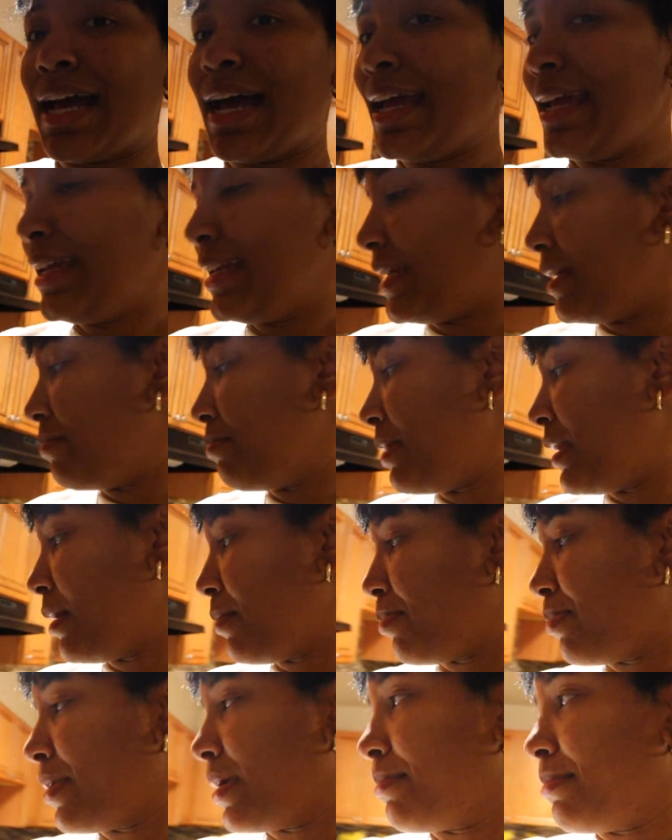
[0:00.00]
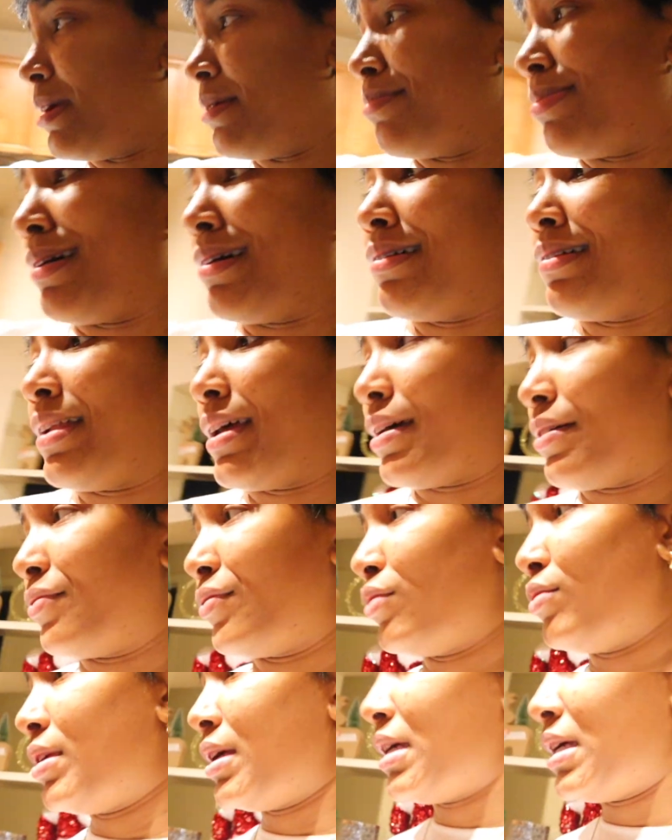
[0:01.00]
I ain't did meal prep in probably like a
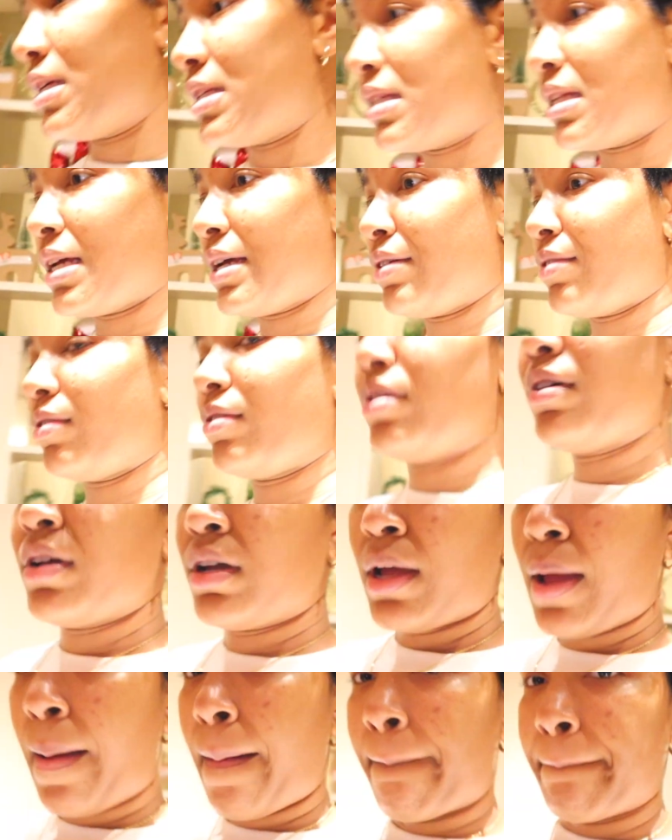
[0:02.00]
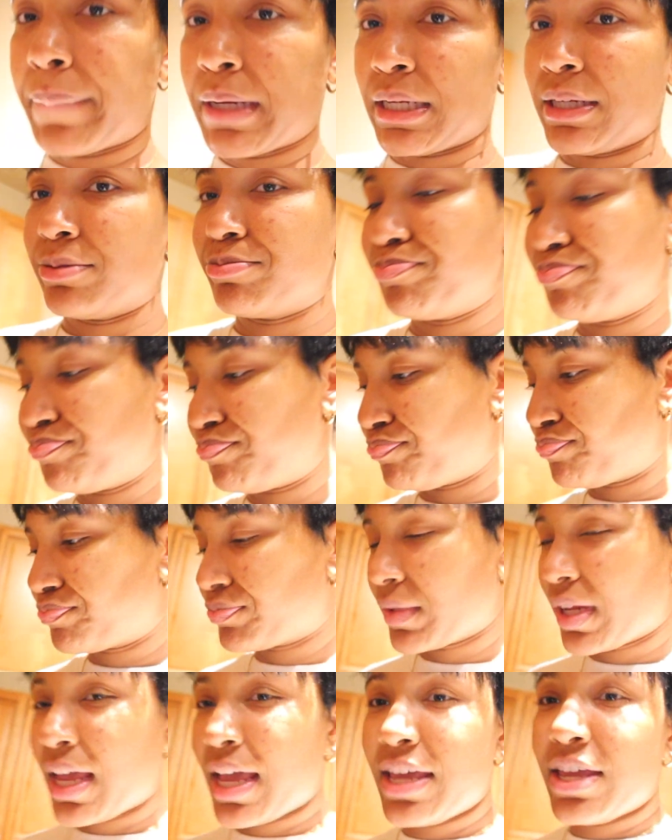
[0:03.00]
few days now. But,
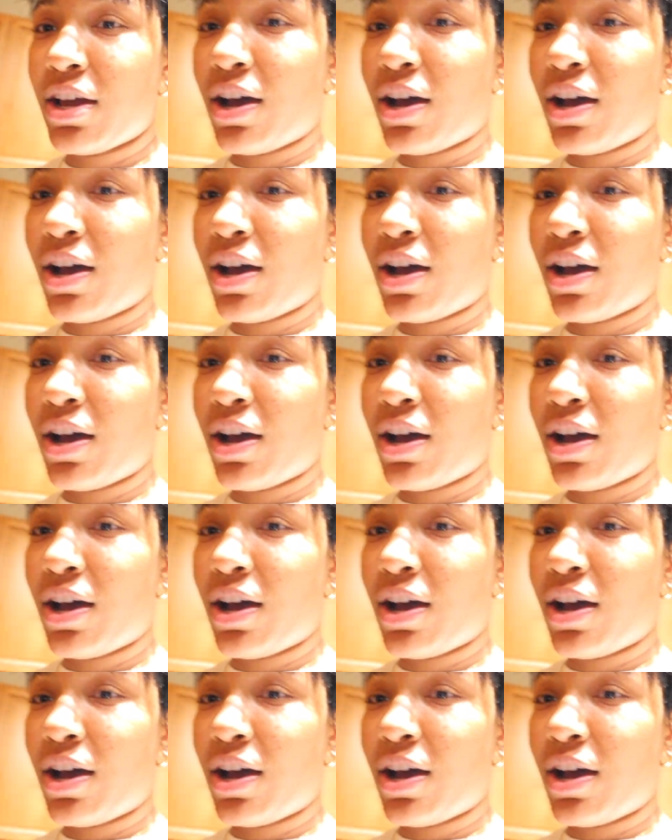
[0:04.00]
and